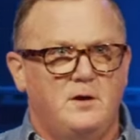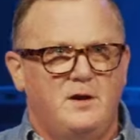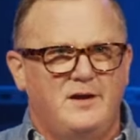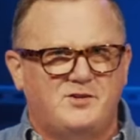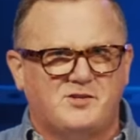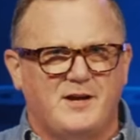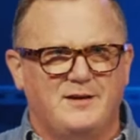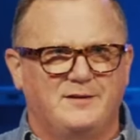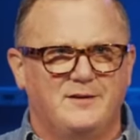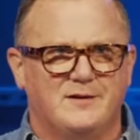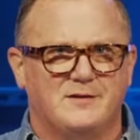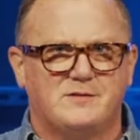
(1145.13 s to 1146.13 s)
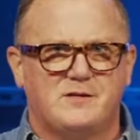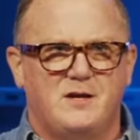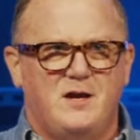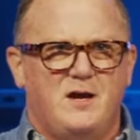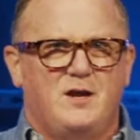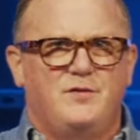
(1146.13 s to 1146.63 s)
He's saying this.
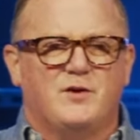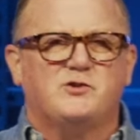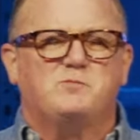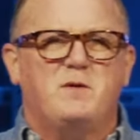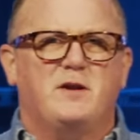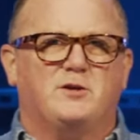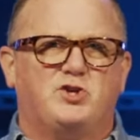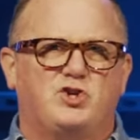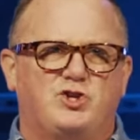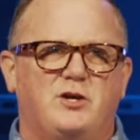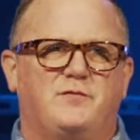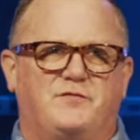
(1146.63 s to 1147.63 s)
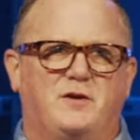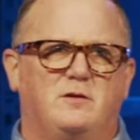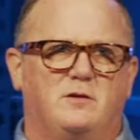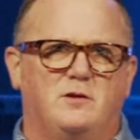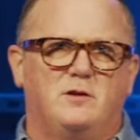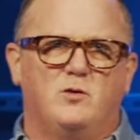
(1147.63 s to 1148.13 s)
There's been a shift
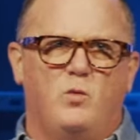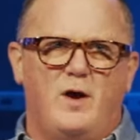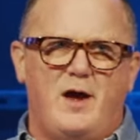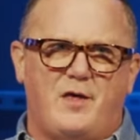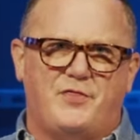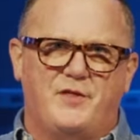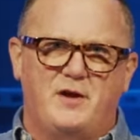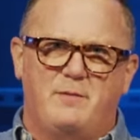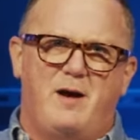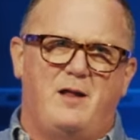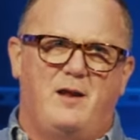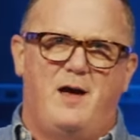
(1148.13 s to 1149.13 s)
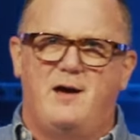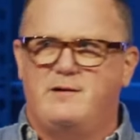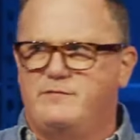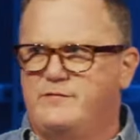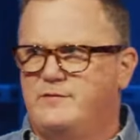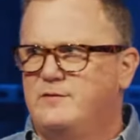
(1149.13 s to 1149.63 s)
in the way I think about life.